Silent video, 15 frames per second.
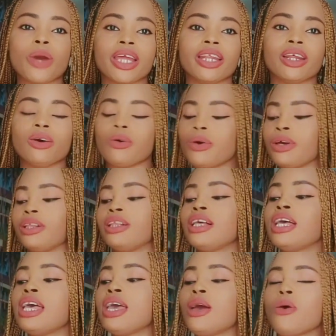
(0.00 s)
whitening oil
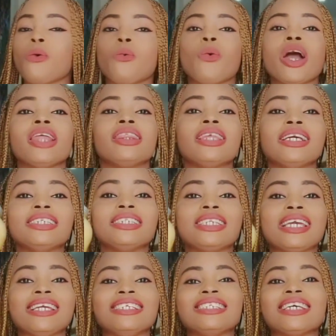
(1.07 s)
while this
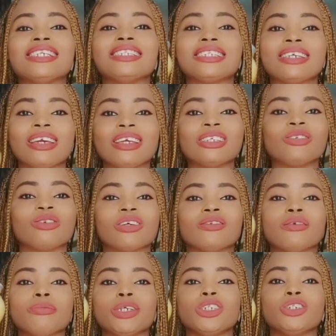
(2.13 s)
is a skin
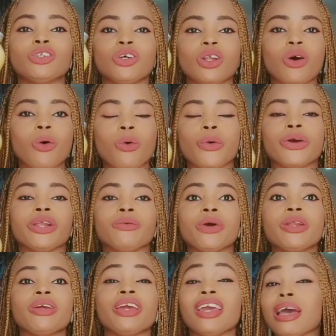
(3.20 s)
transformation oil
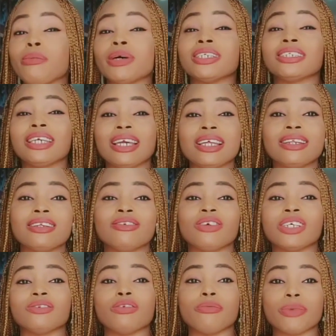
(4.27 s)
when you hear about skin
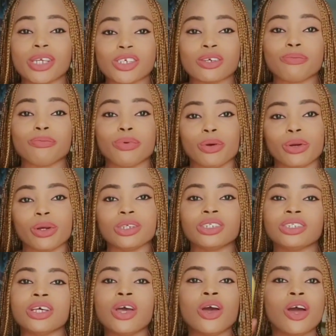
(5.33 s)
transformation products